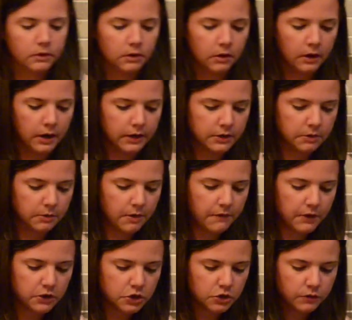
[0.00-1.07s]
Alright, so we have
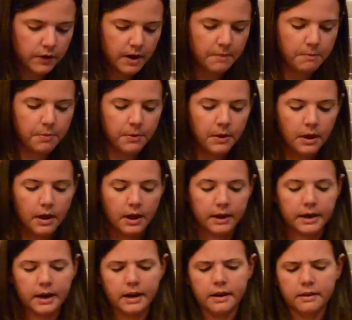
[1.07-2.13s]
our shrimp.
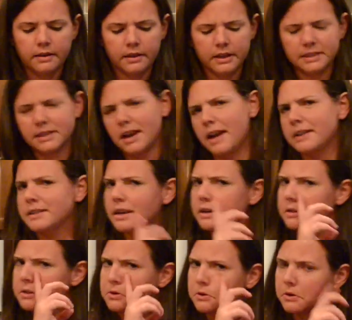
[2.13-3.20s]
Again, this got
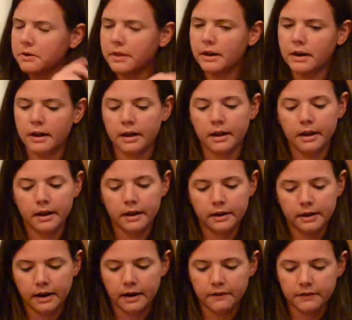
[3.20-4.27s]
done sooner than I
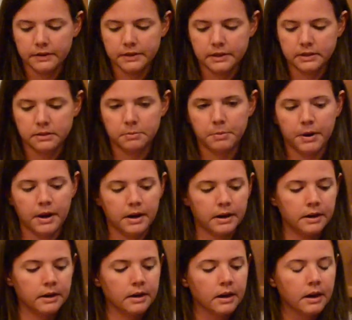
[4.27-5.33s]
kind of
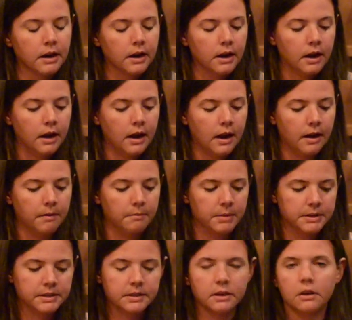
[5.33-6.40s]
anticipated,
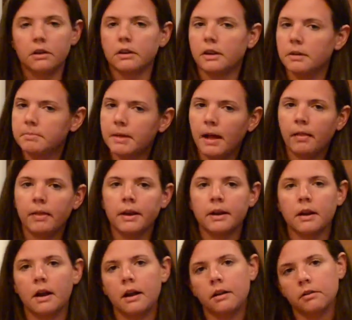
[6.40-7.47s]
but still keep that lid
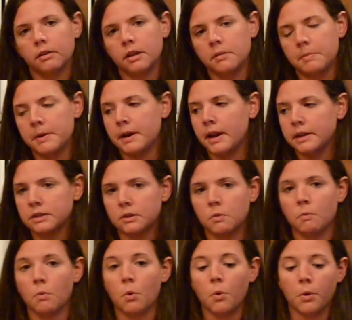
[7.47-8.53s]
on. It'll keep it nice
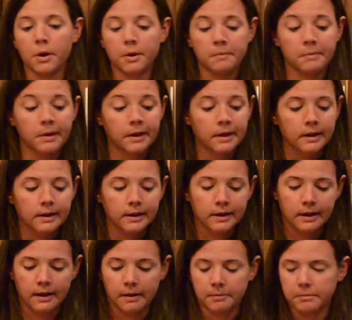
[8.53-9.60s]
and warm,
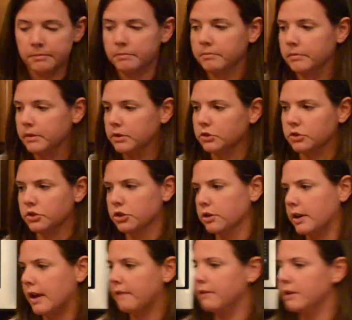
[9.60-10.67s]
and shouldn't have